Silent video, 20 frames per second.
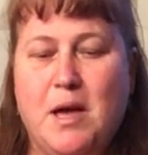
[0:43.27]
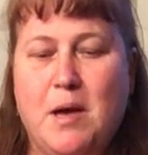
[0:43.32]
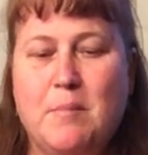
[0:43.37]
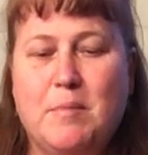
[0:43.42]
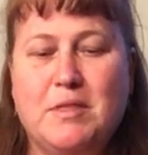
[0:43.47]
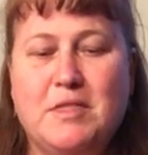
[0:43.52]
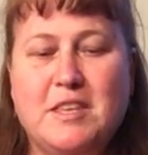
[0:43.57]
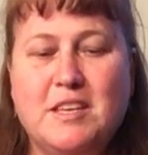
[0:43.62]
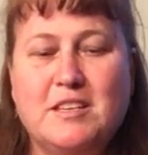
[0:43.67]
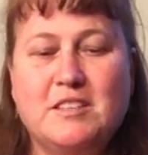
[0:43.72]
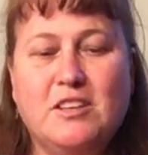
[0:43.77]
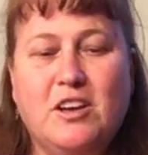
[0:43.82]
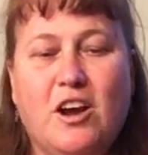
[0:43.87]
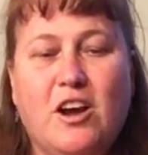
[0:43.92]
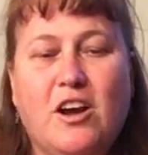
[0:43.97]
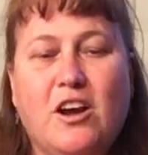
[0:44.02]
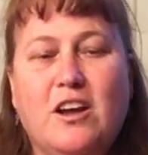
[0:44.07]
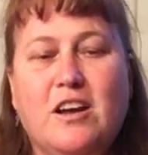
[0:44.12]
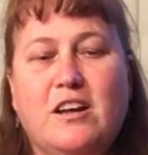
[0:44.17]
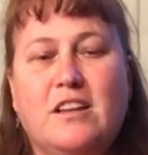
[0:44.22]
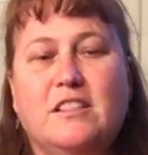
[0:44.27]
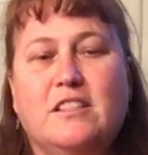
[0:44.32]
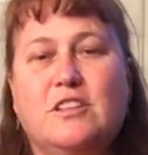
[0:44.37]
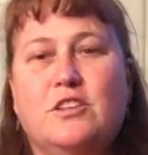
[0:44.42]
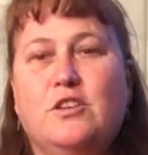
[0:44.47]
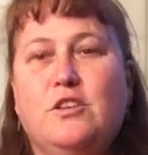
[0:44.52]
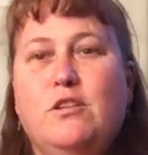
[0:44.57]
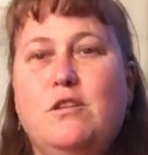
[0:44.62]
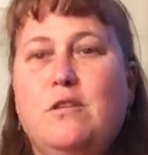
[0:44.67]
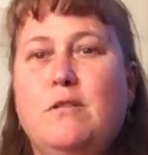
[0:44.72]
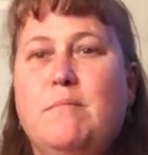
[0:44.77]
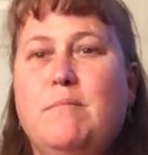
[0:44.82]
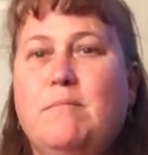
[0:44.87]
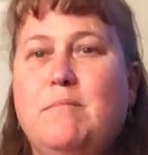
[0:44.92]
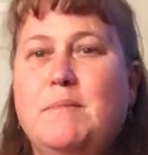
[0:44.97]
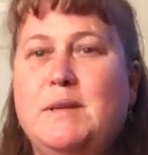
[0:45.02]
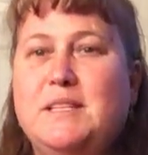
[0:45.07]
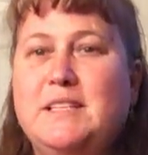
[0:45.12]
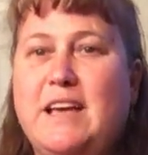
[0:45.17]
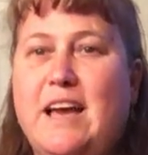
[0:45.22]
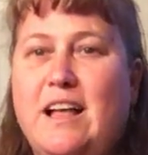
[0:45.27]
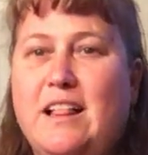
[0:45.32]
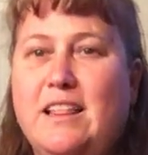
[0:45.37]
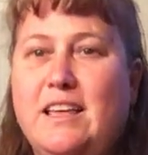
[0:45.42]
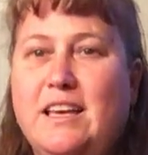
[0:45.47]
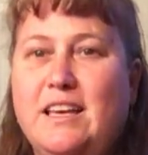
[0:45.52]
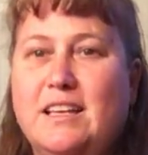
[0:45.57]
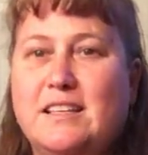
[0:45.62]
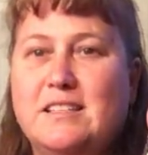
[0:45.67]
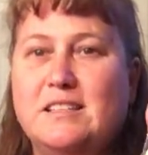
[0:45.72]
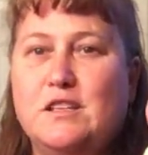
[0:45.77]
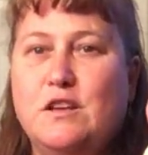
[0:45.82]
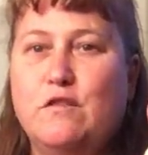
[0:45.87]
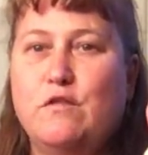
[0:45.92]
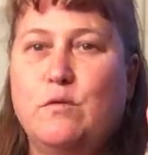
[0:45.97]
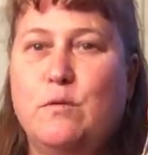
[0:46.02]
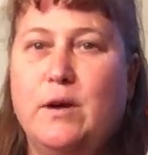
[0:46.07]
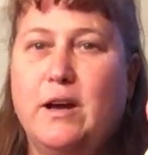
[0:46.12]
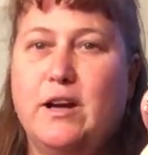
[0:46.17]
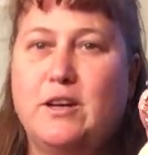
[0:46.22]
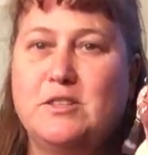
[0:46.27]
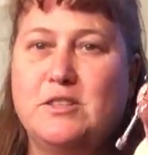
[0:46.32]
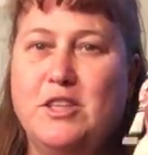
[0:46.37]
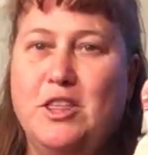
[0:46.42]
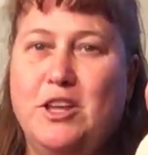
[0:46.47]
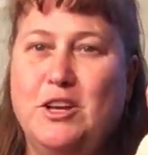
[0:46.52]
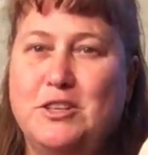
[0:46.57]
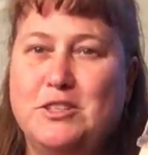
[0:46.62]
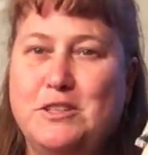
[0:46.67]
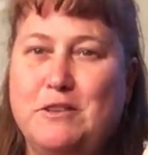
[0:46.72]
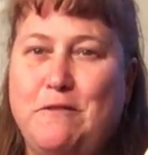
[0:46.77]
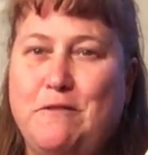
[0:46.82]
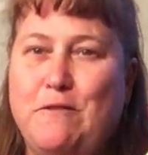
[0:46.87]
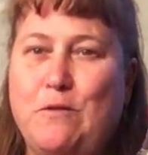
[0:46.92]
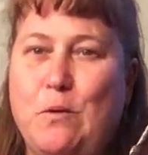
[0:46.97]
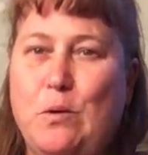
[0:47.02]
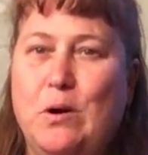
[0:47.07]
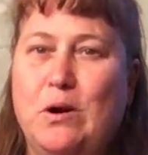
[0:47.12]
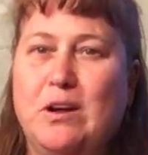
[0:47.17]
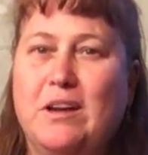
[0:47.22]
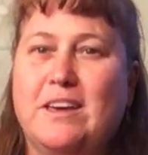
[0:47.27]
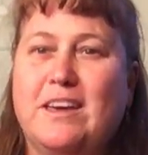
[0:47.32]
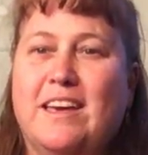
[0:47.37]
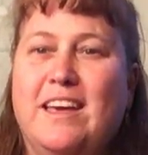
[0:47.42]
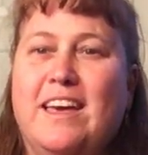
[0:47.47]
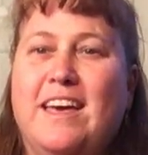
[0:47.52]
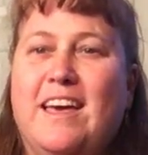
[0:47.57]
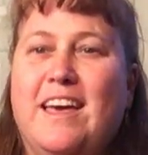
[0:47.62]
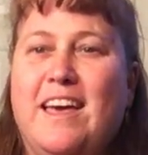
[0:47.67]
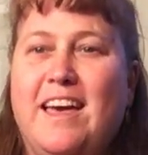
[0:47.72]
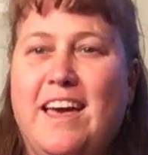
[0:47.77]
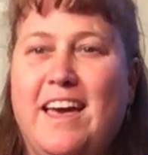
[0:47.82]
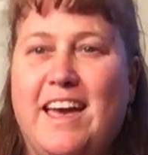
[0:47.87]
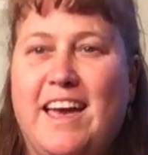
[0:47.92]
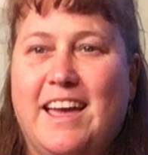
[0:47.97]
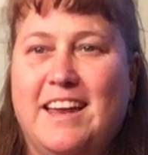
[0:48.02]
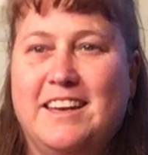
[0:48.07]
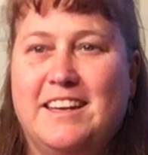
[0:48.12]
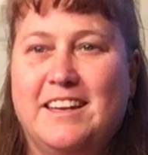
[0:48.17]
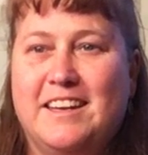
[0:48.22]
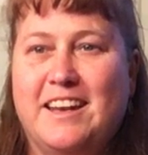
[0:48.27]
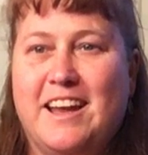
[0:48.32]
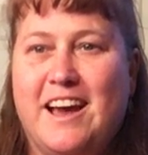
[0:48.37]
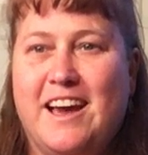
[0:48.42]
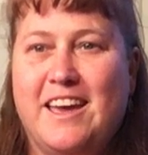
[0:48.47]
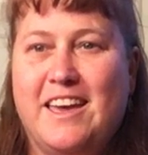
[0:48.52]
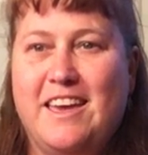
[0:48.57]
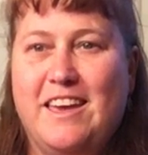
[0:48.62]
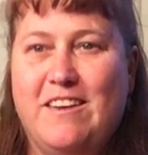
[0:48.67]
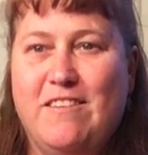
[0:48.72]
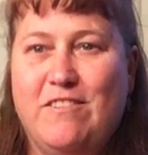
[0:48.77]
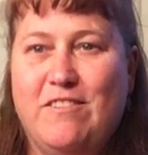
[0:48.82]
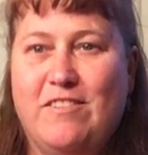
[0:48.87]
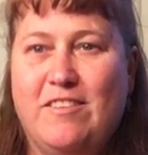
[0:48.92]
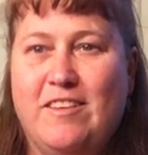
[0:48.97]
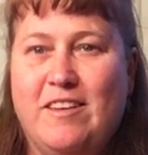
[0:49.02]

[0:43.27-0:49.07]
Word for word: But these are little metallic silverware. So there's a fork and a knife.